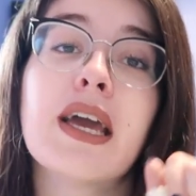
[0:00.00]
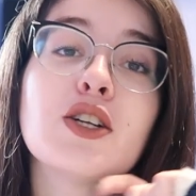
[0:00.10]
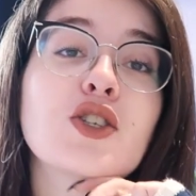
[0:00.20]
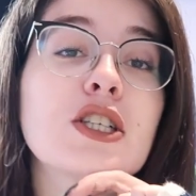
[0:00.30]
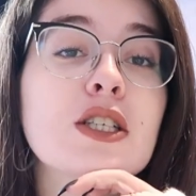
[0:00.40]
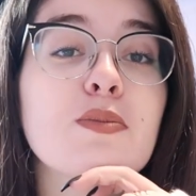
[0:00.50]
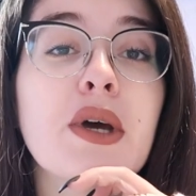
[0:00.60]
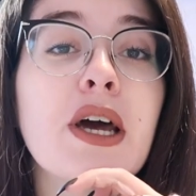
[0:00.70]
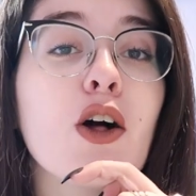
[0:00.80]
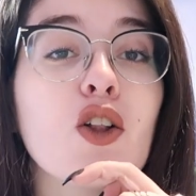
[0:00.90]
it's just
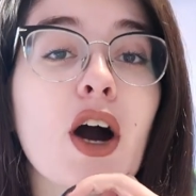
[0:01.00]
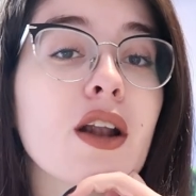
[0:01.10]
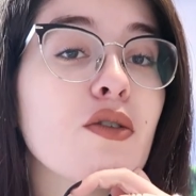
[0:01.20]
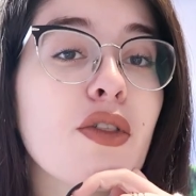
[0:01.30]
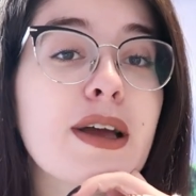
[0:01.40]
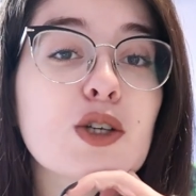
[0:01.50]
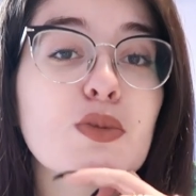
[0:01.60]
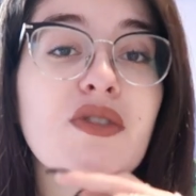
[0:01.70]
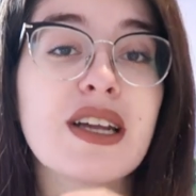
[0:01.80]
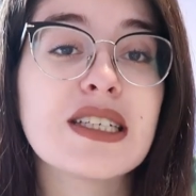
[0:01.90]
been a lot of things
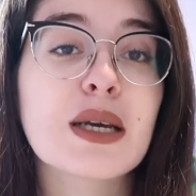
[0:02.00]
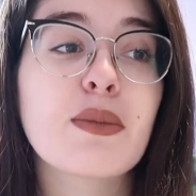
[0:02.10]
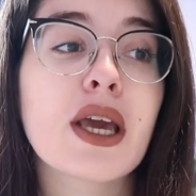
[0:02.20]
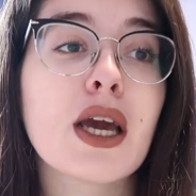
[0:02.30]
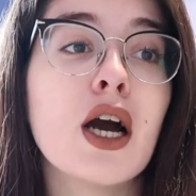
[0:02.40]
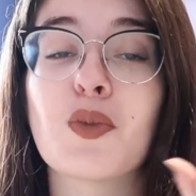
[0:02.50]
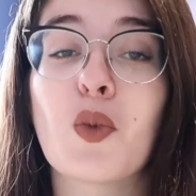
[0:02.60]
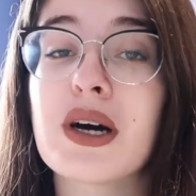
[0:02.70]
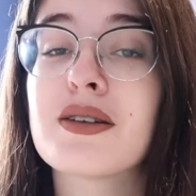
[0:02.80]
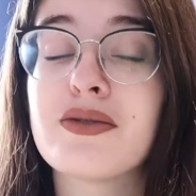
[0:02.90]
preventing me from,
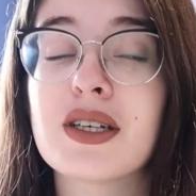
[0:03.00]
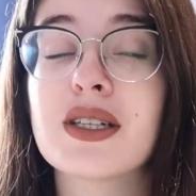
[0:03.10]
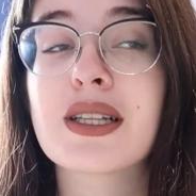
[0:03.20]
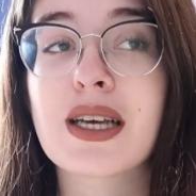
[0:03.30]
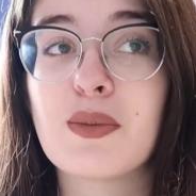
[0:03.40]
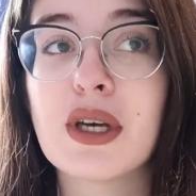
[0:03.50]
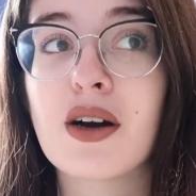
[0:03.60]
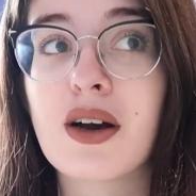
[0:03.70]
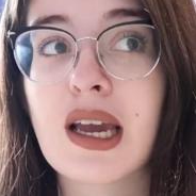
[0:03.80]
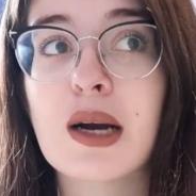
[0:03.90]
one, feeling like being
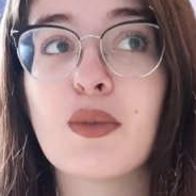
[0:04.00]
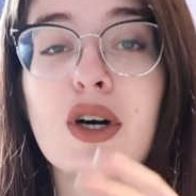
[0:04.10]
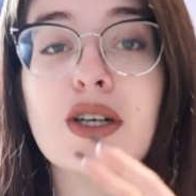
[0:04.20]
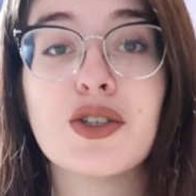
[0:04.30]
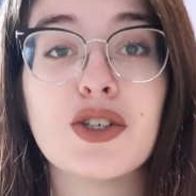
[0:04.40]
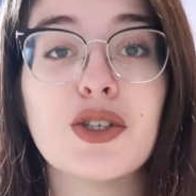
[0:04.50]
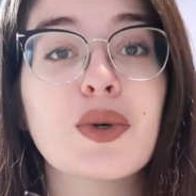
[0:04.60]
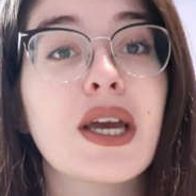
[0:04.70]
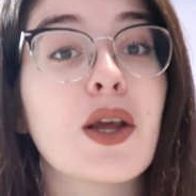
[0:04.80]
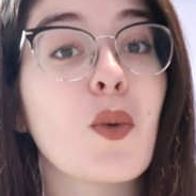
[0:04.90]
on camera, and
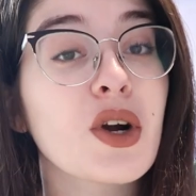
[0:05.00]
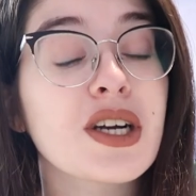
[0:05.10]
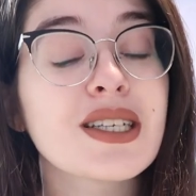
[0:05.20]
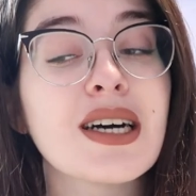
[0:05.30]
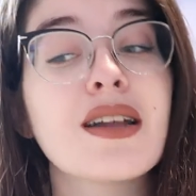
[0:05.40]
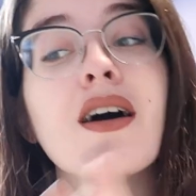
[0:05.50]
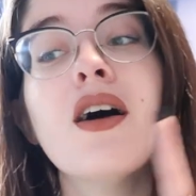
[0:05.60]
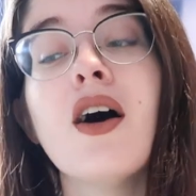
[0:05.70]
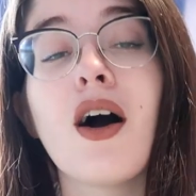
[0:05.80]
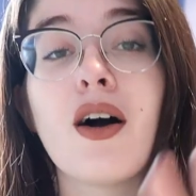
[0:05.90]
two, getting work done,
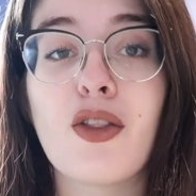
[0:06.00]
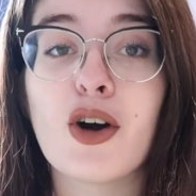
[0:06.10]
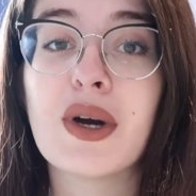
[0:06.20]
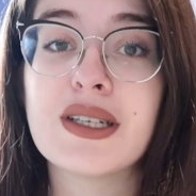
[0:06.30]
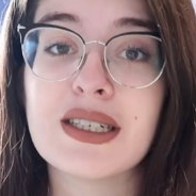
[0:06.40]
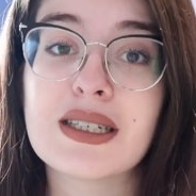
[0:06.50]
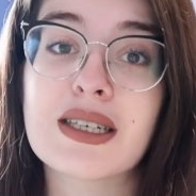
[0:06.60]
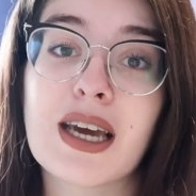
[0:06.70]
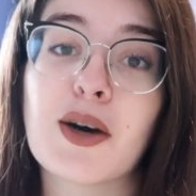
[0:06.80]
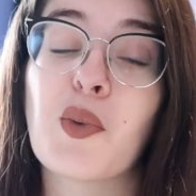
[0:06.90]
although I
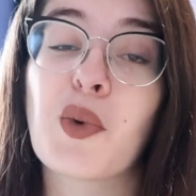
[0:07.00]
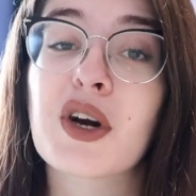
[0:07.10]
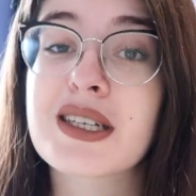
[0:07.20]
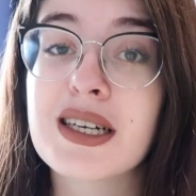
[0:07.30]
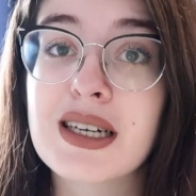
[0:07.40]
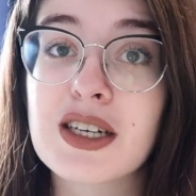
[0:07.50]
did get work done